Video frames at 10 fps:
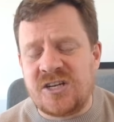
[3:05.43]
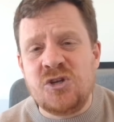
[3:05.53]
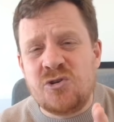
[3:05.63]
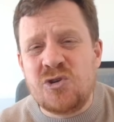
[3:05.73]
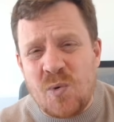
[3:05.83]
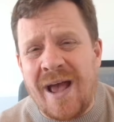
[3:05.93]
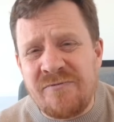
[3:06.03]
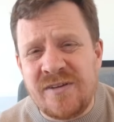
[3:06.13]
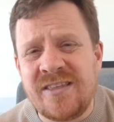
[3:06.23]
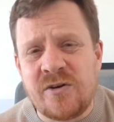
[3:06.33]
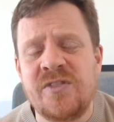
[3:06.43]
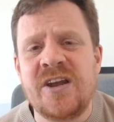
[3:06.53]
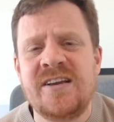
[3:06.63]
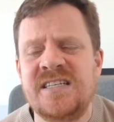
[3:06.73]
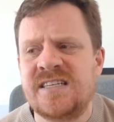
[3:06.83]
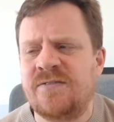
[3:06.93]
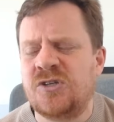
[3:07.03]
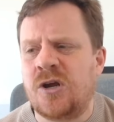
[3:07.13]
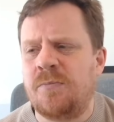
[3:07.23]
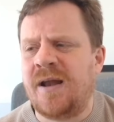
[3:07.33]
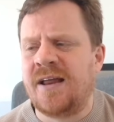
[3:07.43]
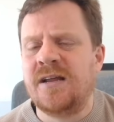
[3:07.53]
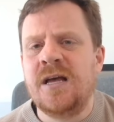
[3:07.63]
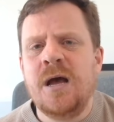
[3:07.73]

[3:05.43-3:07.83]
and you can do everything on the ninety-seven dollar plan.